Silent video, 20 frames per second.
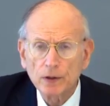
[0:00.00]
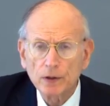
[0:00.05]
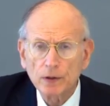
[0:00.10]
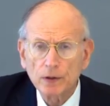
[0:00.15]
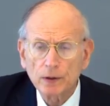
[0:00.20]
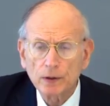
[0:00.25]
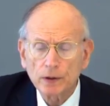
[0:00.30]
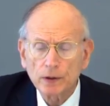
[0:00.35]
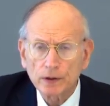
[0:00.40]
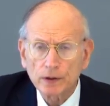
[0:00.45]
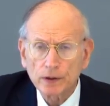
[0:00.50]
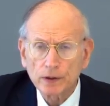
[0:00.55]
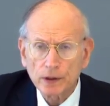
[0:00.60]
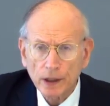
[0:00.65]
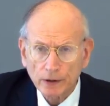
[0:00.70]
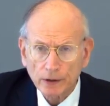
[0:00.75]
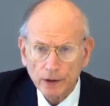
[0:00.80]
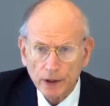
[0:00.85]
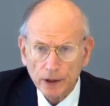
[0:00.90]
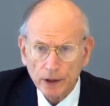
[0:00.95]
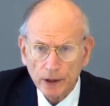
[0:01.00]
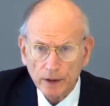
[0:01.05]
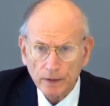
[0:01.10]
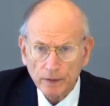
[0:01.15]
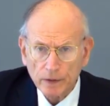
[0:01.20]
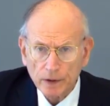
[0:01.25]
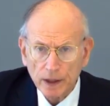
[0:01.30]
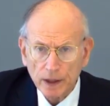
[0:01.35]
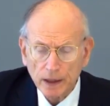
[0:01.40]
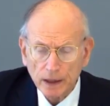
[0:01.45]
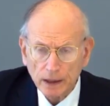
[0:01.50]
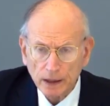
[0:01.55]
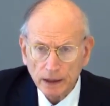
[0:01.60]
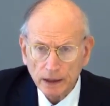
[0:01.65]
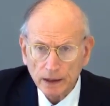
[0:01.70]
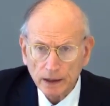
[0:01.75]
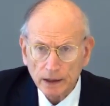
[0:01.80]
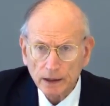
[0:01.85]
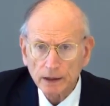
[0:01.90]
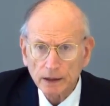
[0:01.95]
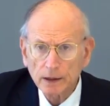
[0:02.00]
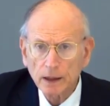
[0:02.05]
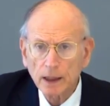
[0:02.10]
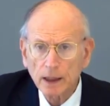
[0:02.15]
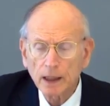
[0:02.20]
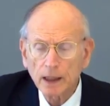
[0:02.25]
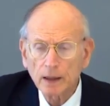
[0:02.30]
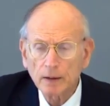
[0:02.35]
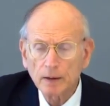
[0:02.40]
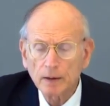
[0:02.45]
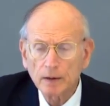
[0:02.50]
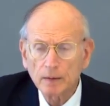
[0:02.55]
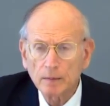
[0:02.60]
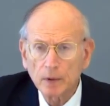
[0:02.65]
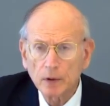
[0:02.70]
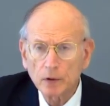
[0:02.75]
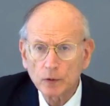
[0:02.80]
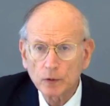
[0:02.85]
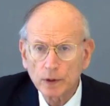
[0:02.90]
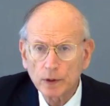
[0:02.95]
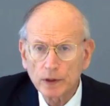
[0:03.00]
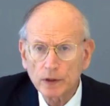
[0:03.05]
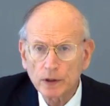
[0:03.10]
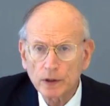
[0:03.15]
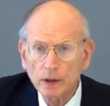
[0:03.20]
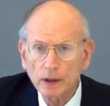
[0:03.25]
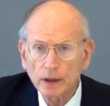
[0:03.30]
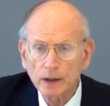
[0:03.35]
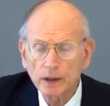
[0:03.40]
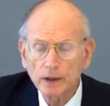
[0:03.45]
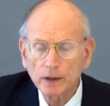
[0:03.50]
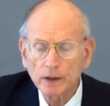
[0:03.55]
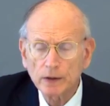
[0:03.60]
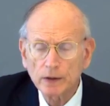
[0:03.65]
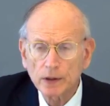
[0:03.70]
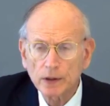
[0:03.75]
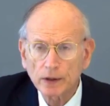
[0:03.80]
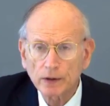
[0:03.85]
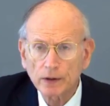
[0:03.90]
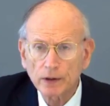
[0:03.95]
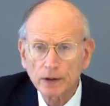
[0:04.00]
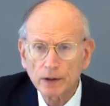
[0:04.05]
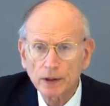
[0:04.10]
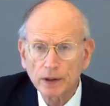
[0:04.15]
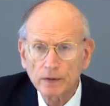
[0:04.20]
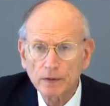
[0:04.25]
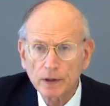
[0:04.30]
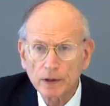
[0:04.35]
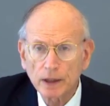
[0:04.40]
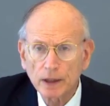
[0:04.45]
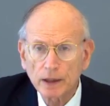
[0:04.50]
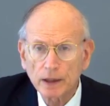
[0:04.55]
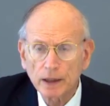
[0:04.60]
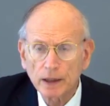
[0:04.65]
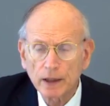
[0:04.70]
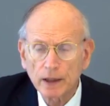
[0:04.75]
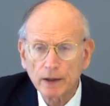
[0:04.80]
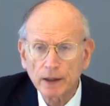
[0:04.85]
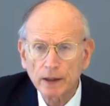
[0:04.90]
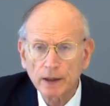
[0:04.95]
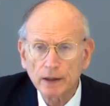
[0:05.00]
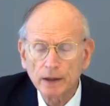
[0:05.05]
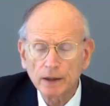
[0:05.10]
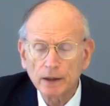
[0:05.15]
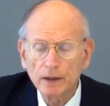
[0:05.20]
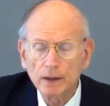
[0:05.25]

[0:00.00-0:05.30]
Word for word: to Secretary of State Clinton and most recently to Secretary of State Kerry